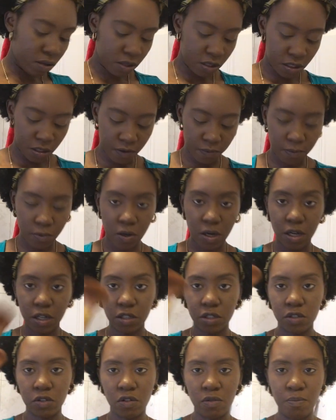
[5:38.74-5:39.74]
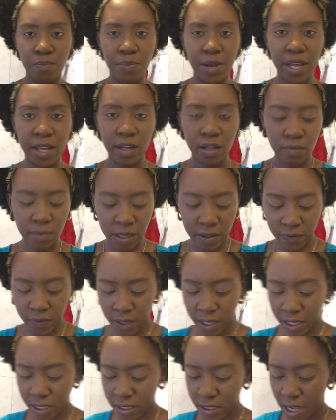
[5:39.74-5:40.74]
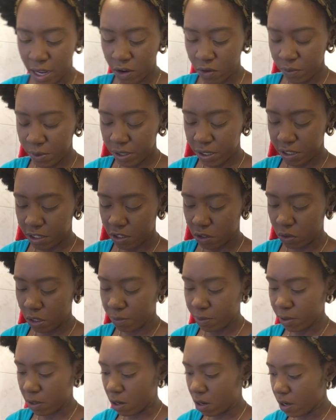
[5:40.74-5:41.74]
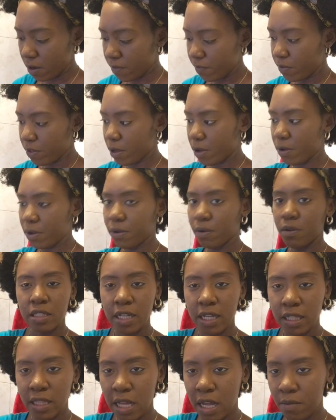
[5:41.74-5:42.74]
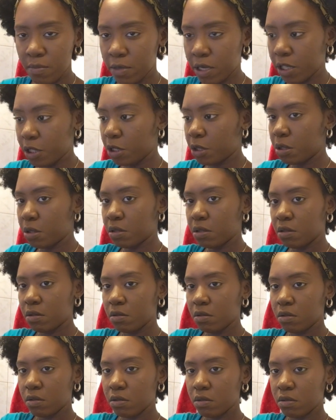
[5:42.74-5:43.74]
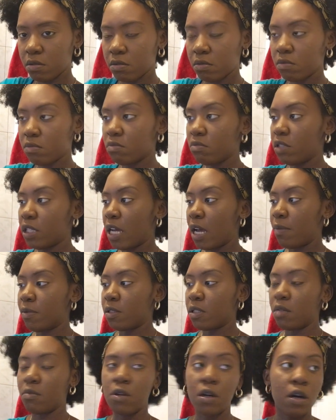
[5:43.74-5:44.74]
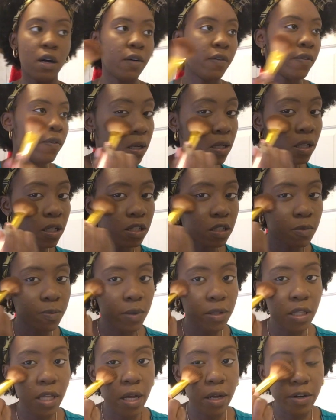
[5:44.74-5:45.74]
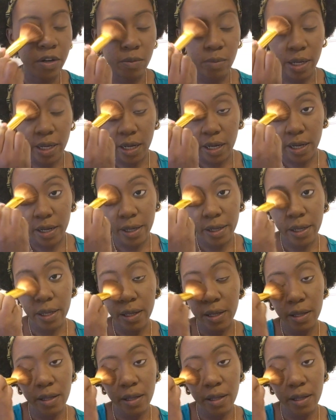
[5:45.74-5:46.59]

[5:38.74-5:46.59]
this brush, or bake my face. I don't really sweep it off though. Take that much, tap some off, and I just put that under my eye.